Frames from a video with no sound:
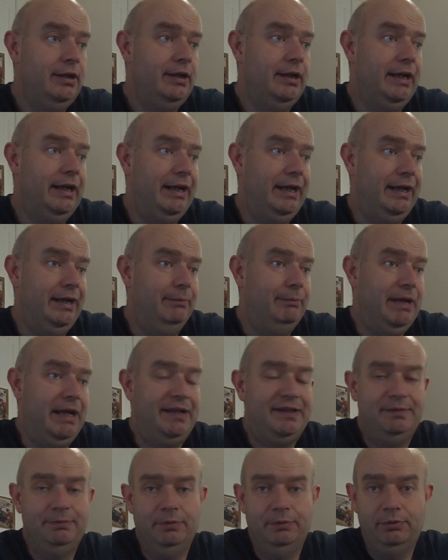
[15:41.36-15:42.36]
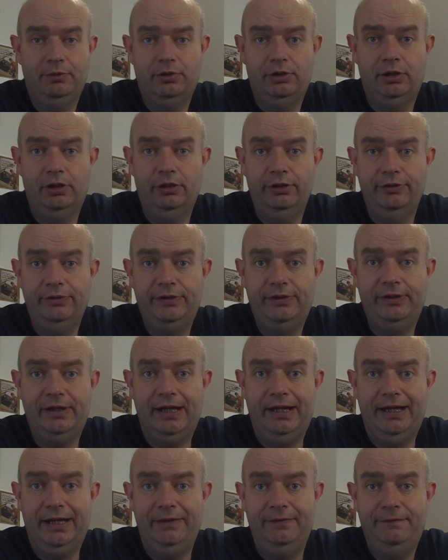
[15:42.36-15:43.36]
uh, maximum current,
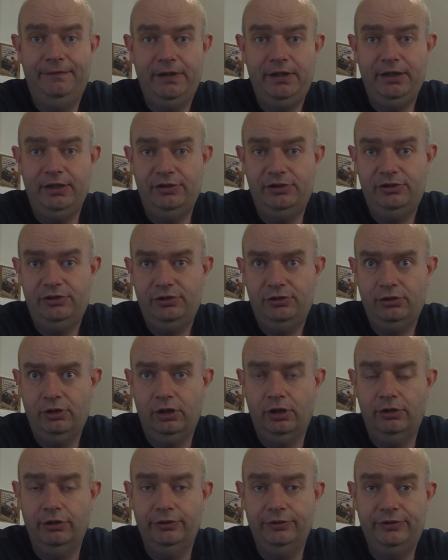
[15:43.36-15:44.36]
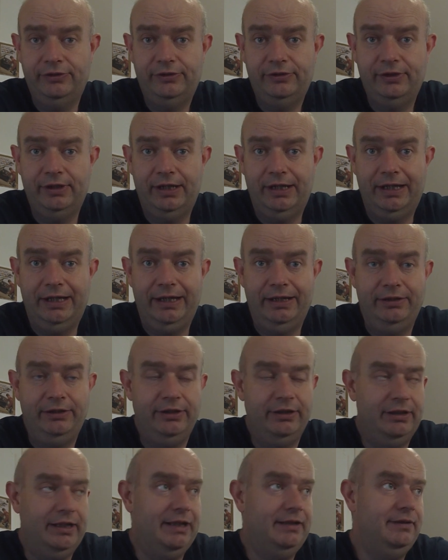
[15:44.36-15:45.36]
uh, finish current, and
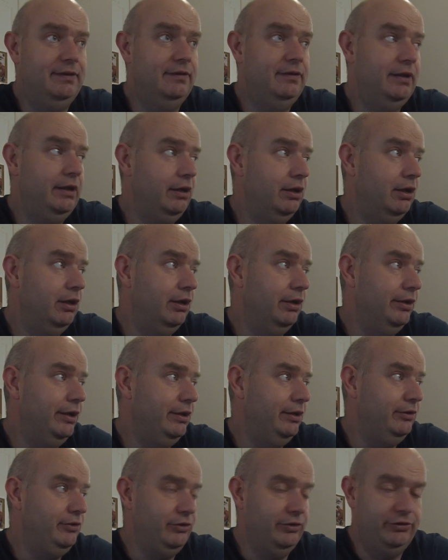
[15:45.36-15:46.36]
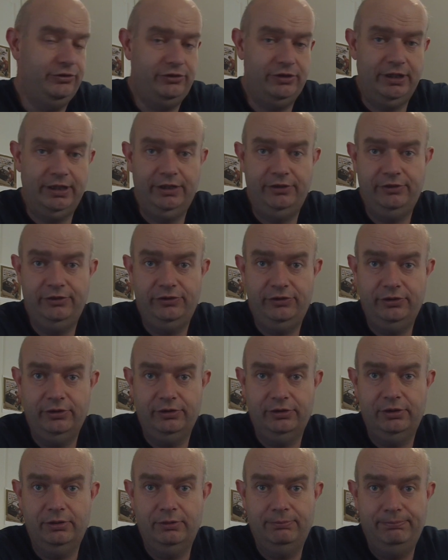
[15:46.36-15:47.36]
you let the thing on and it just charges
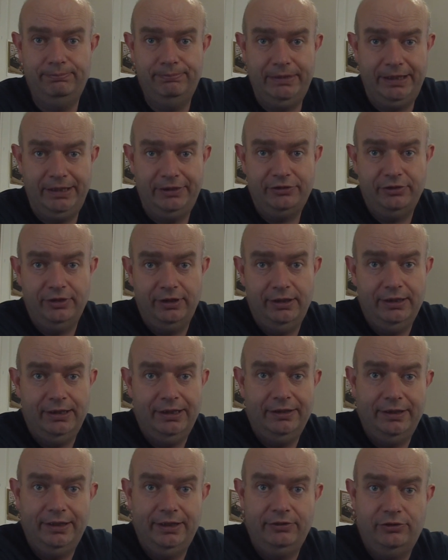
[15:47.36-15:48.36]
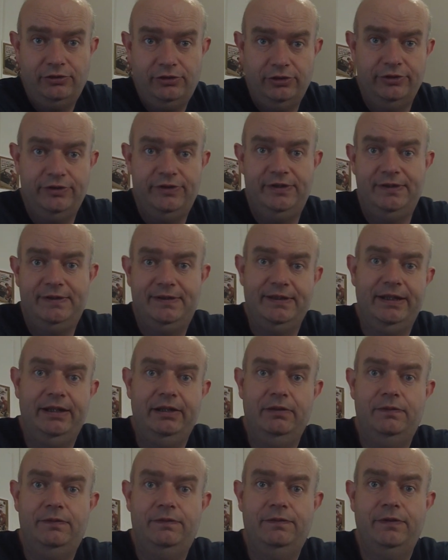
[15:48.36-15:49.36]
your battery and then shuts
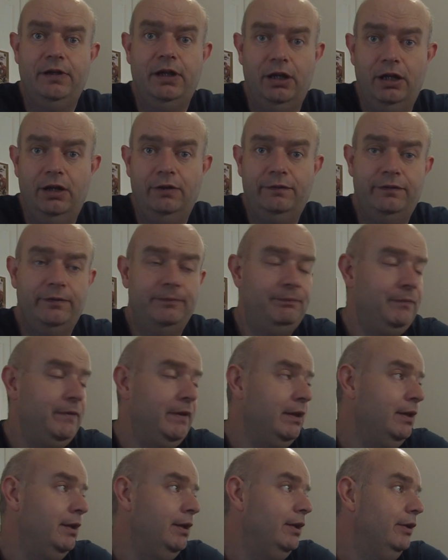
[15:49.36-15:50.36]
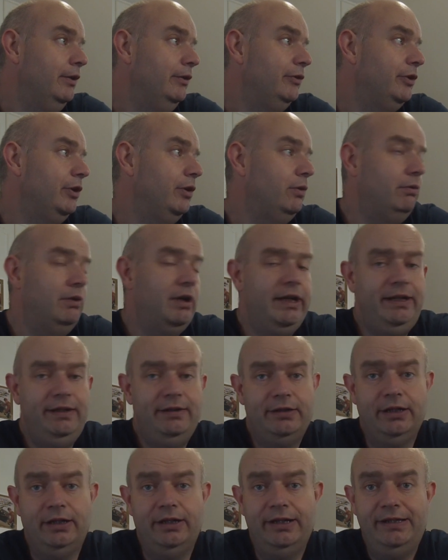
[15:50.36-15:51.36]
itself off. So
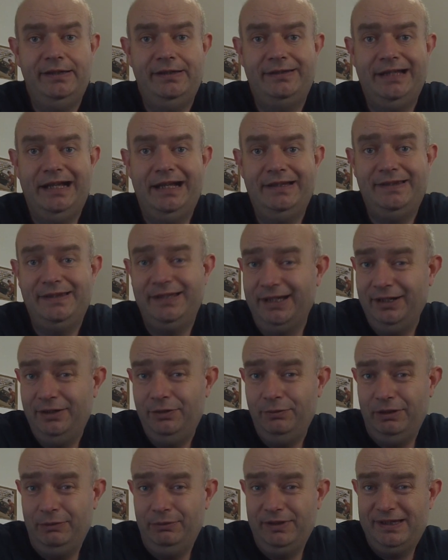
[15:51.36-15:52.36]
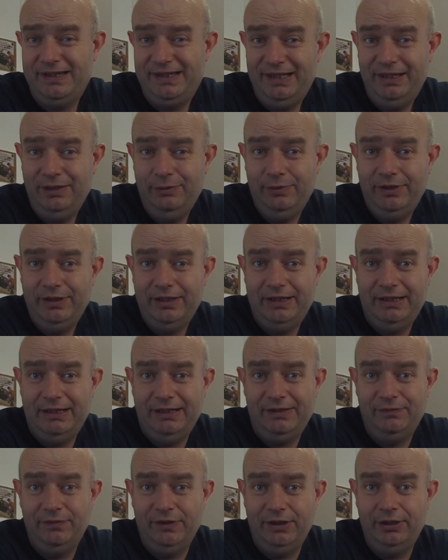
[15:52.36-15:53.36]
right guys, that's it. We will see you in the
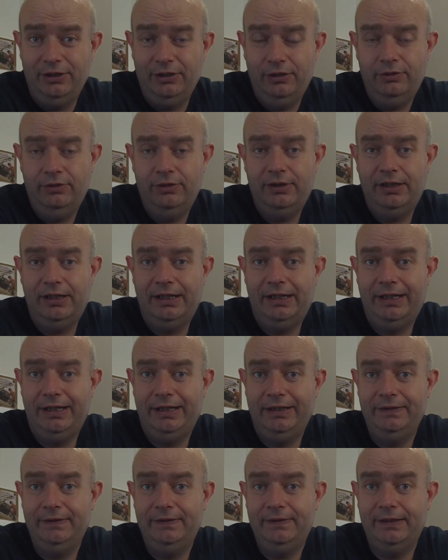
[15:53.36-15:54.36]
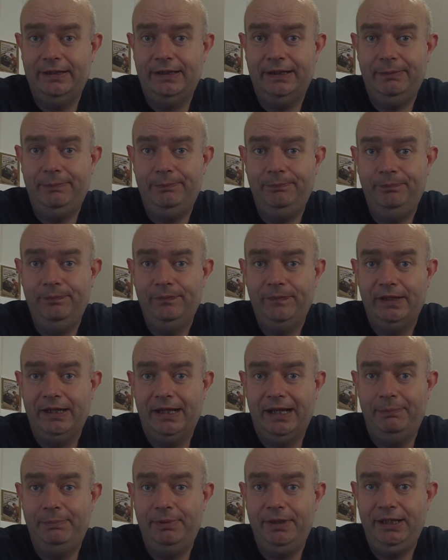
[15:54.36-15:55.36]
next video and um,
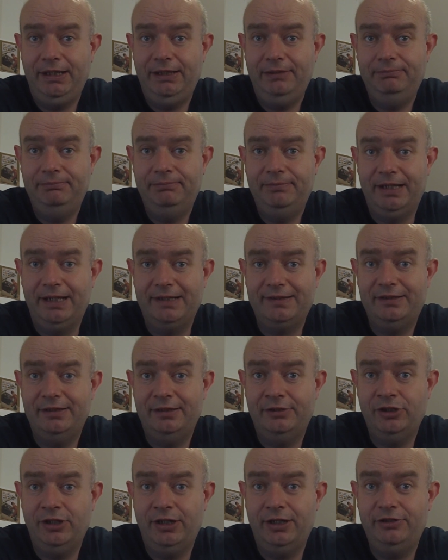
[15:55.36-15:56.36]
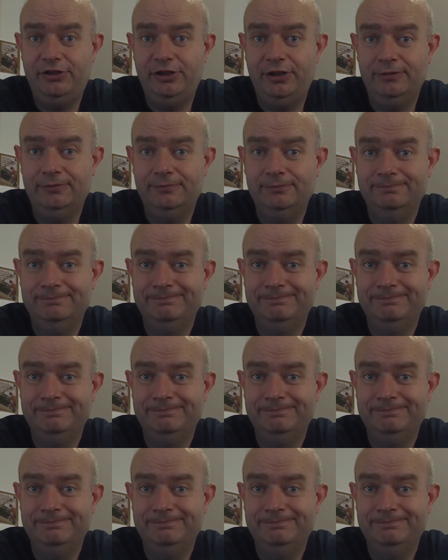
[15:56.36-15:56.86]
happy Tesla charging.